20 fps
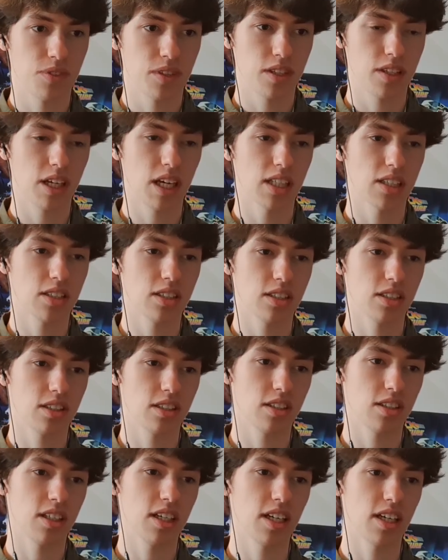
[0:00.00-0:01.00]
that's it
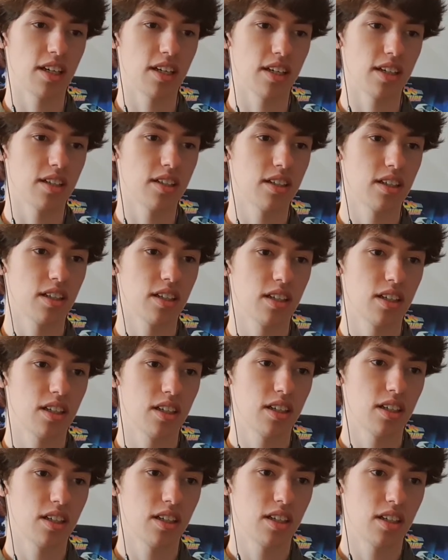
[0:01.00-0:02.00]

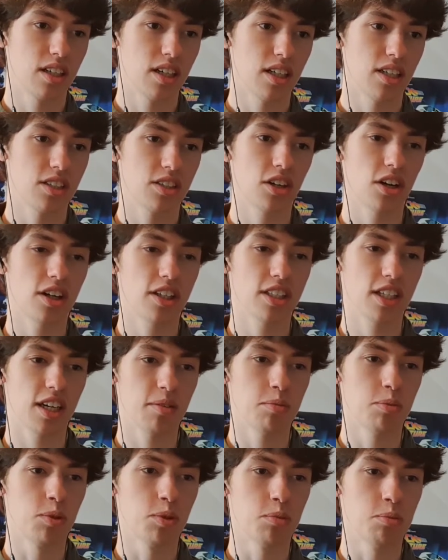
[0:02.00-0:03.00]
started to get
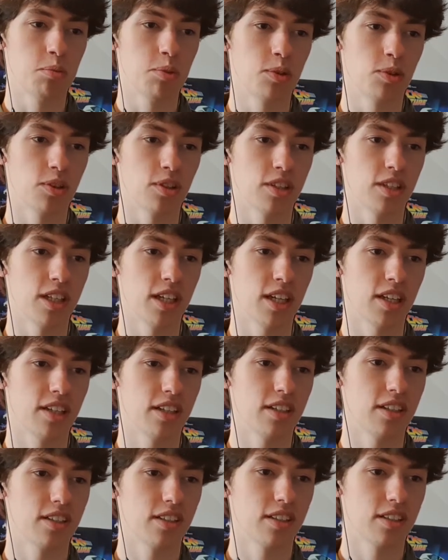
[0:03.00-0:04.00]
more and more, and then
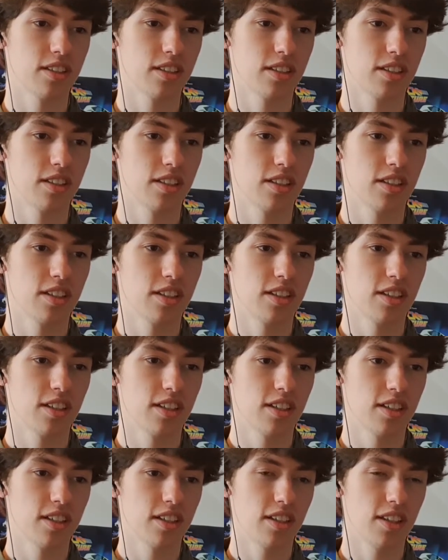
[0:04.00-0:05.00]

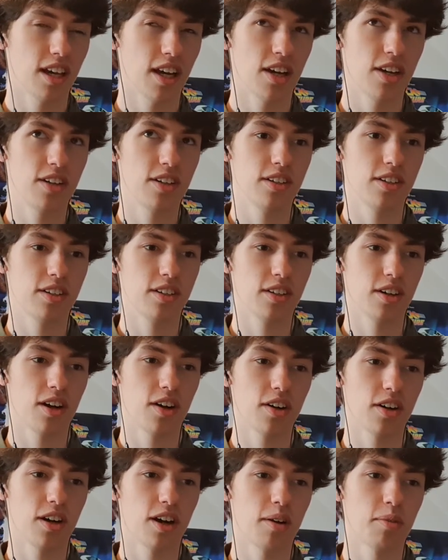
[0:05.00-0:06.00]
now
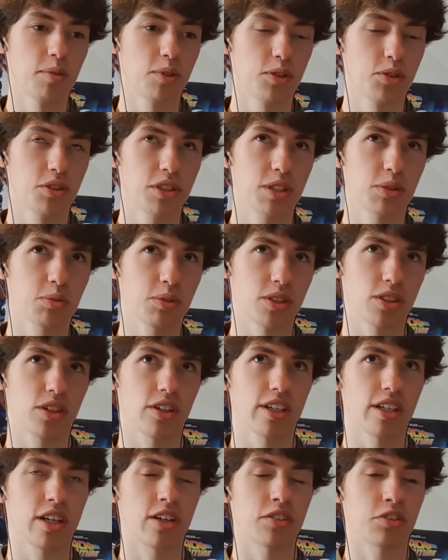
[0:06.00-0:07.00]
our most recent one's got
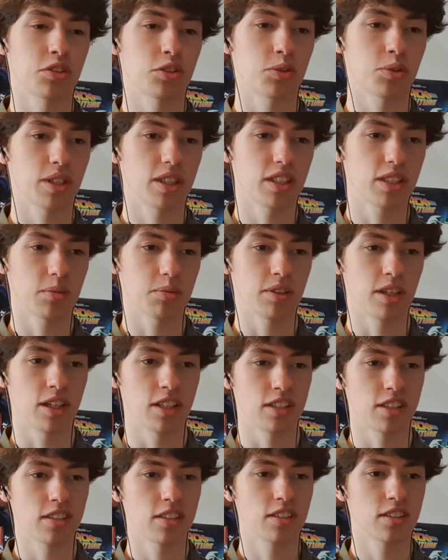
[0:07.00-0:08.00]
like 120 something,
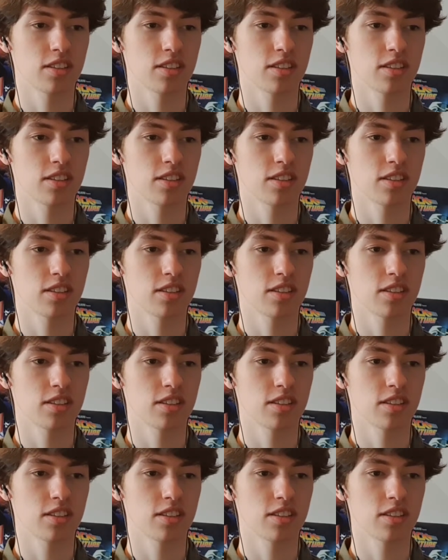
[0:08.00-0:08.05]
hasn't it?